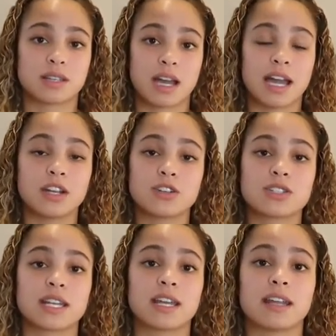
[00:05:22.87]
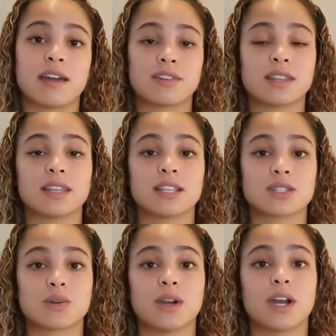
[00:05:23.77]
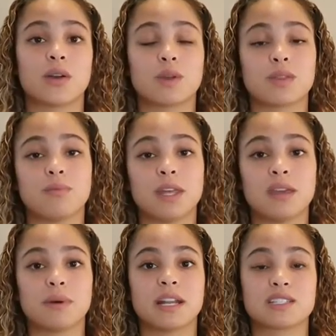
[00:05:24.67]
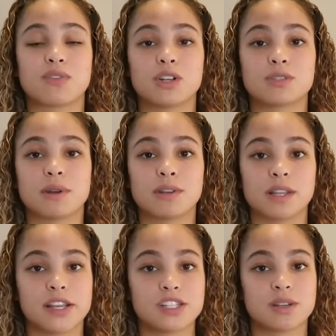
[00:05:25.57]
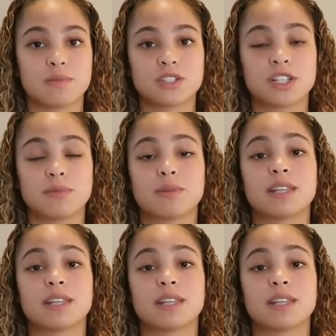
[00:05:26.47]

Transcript: I understand everything that's going on with me, but as far as my relationship,